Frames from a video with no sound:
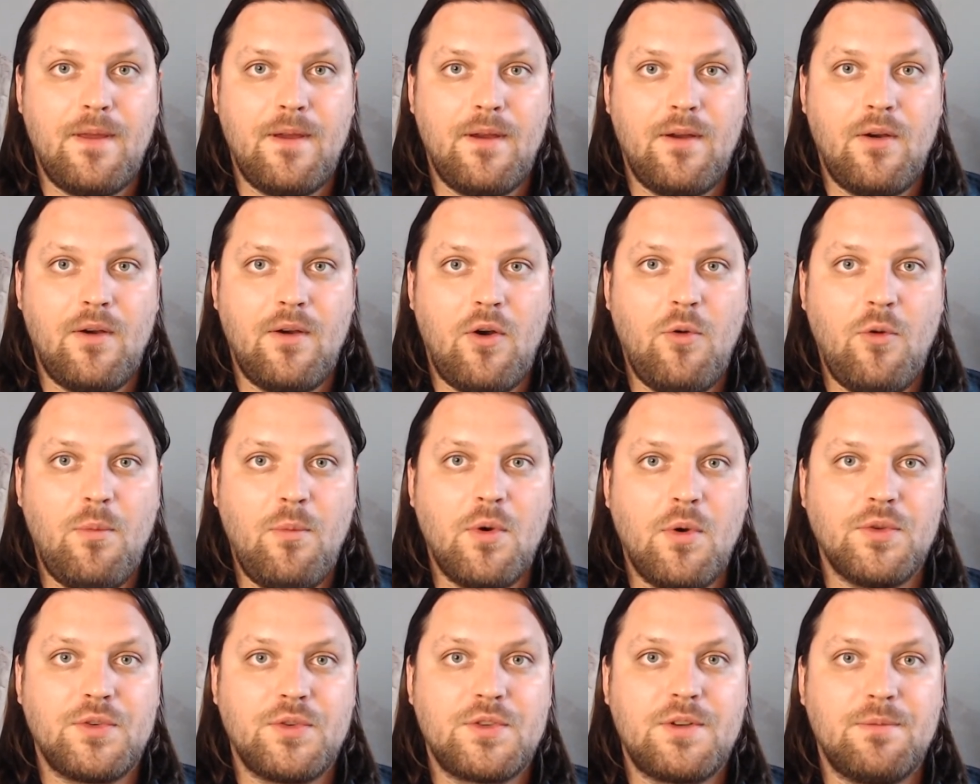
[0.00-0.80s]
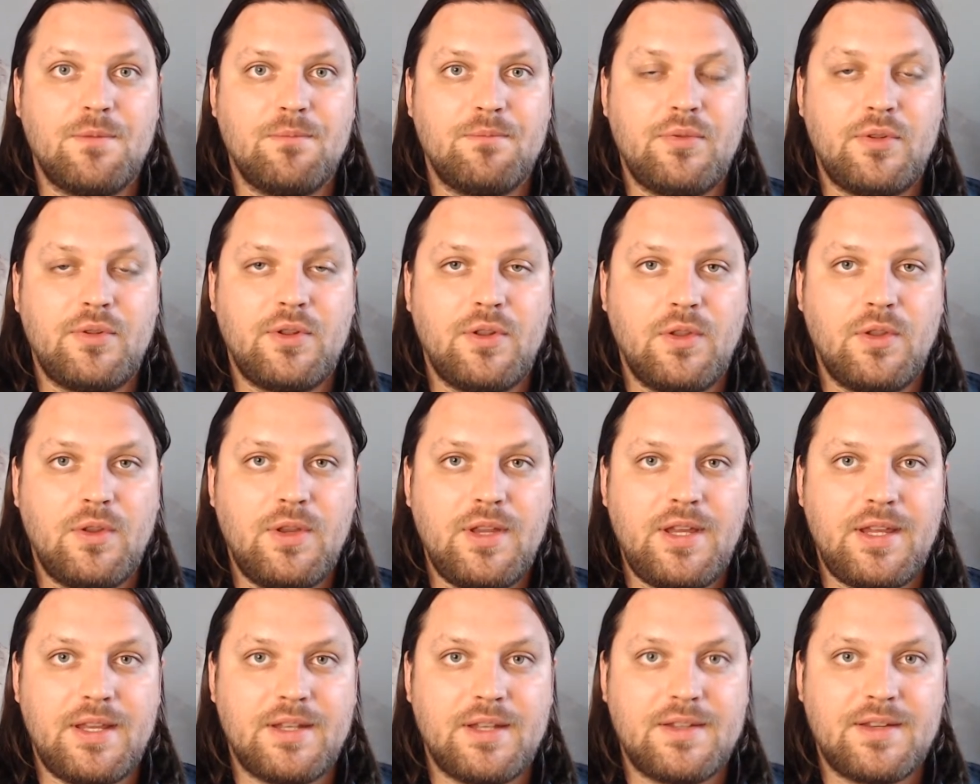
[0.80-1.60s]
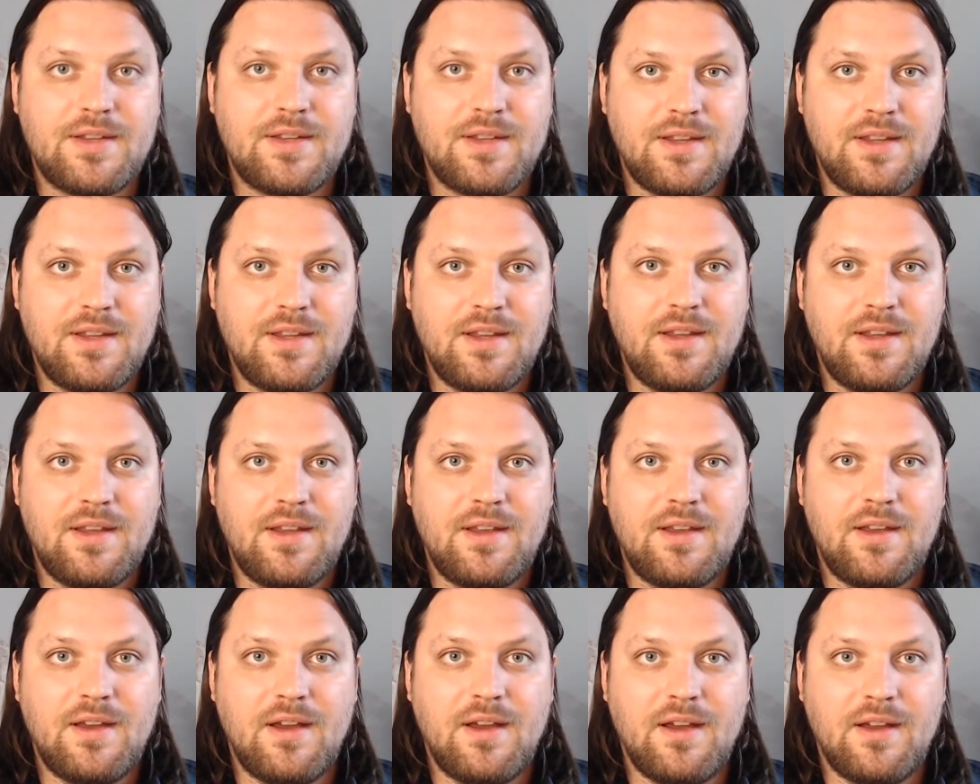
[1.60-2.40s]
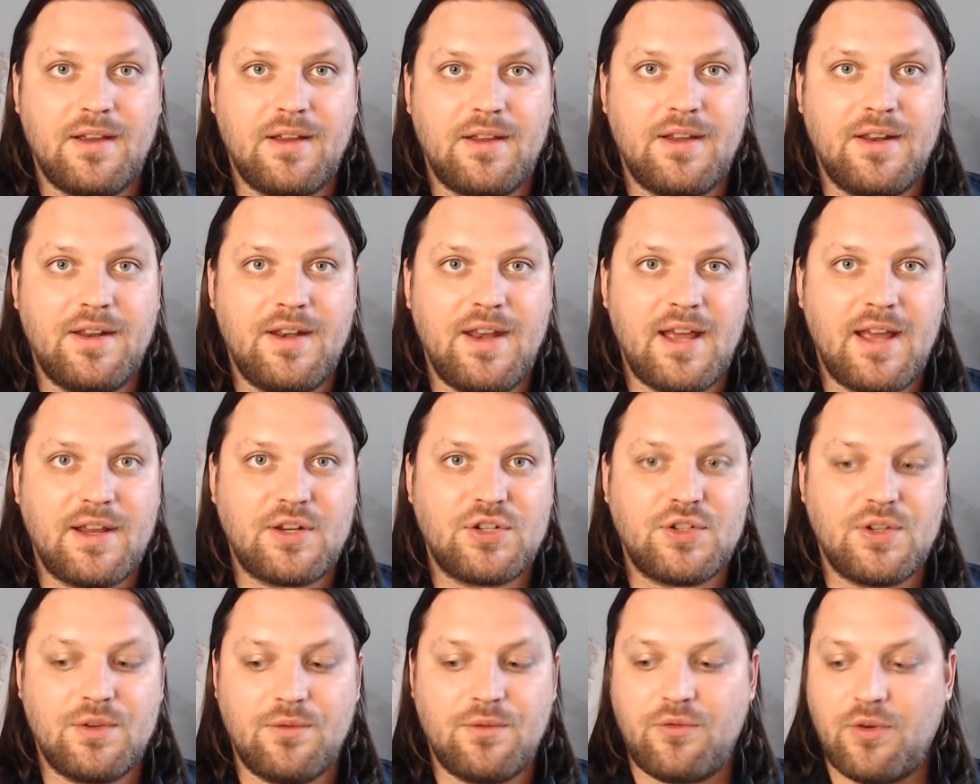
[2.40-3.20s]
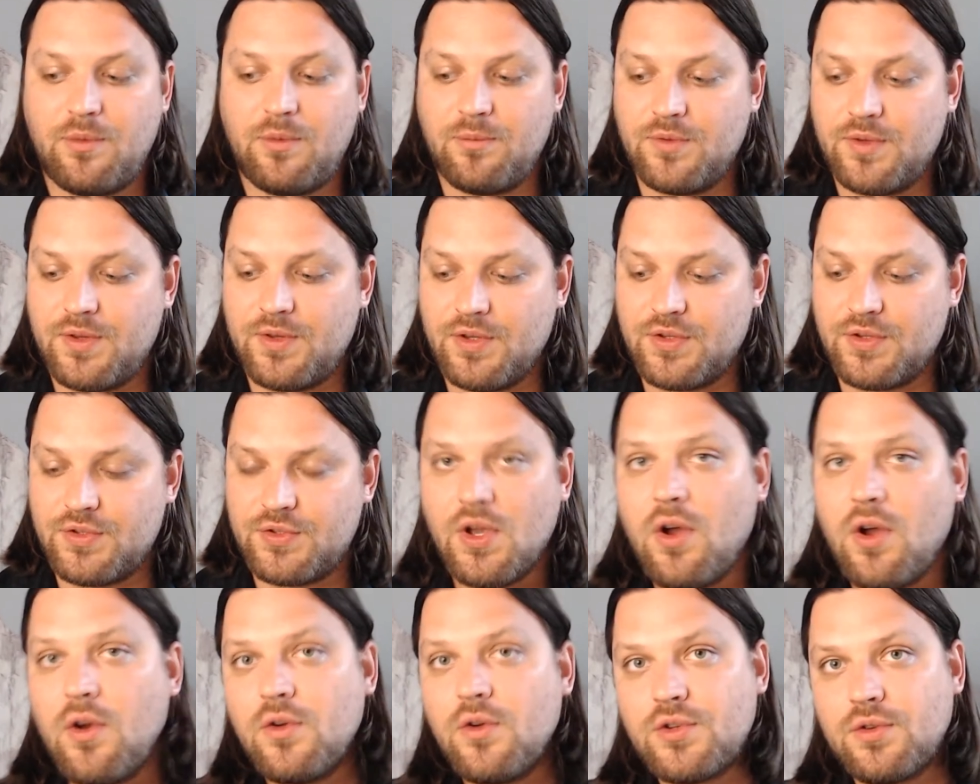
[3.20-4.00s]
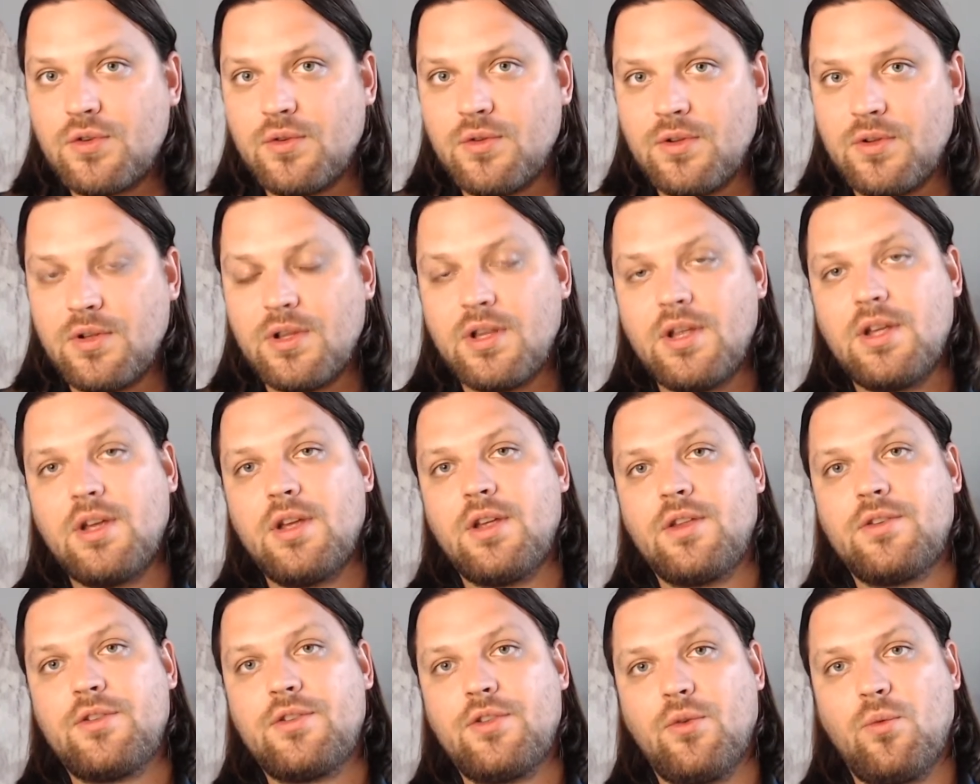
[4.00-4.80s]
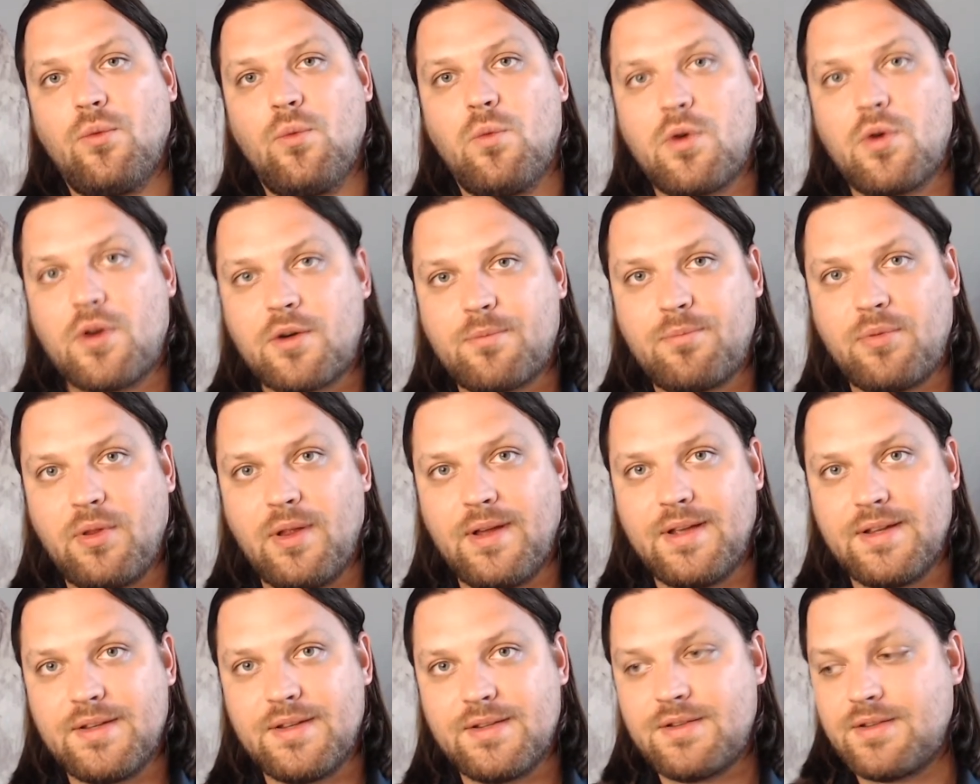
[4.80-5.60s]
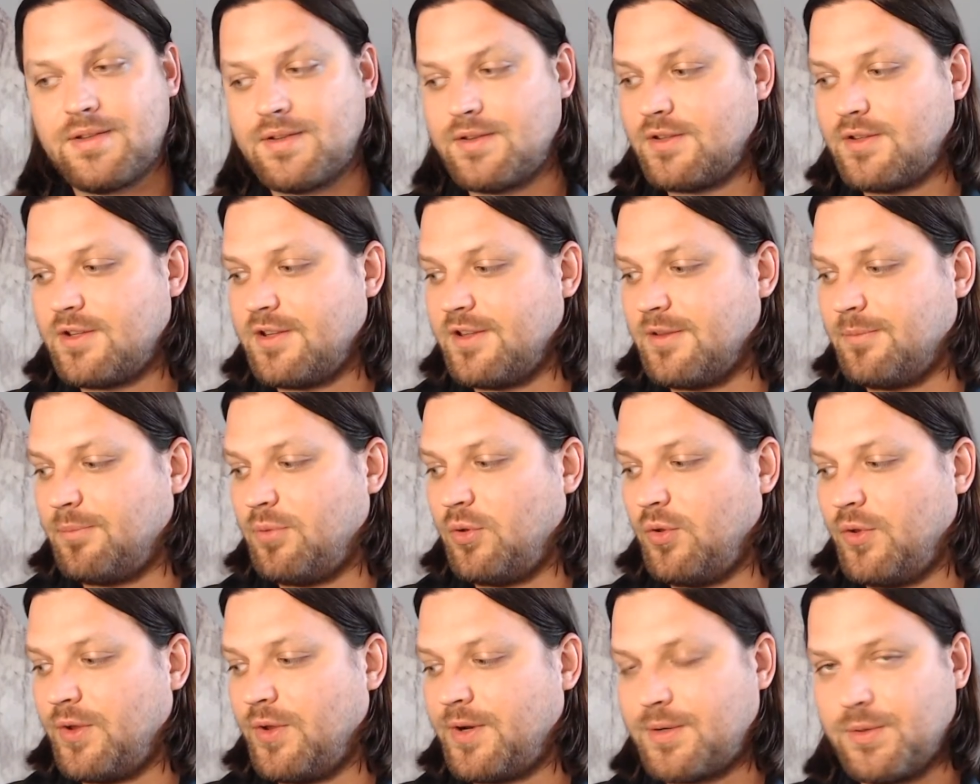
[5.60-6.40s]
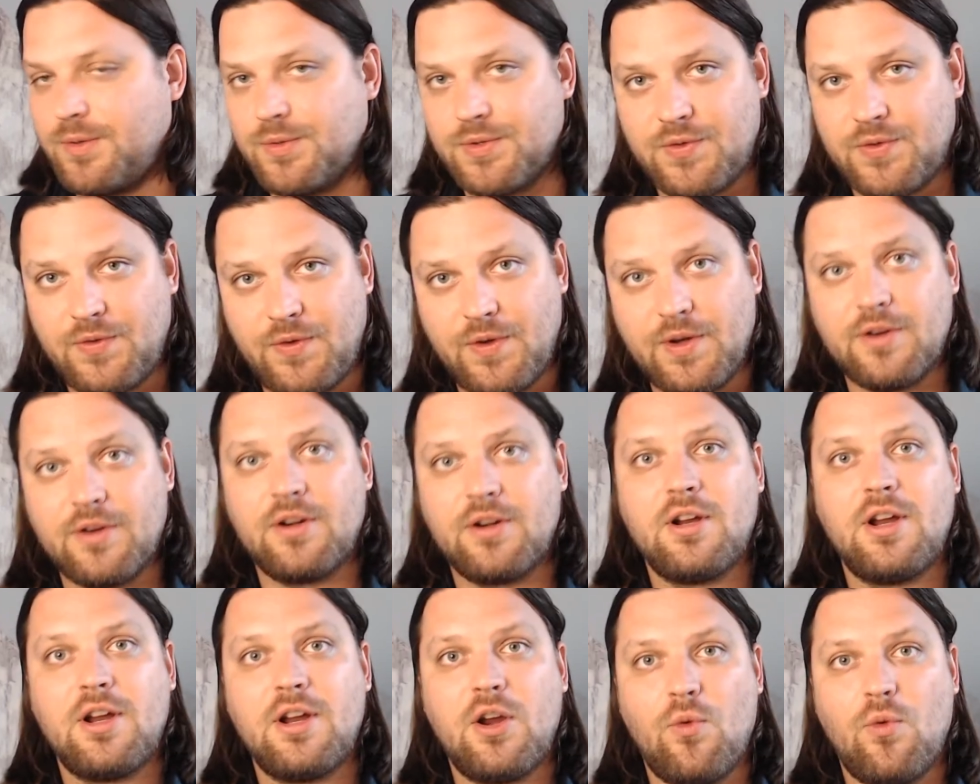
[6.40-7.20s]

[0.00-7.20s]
almost complete connection from the social to the workplace to the political sphere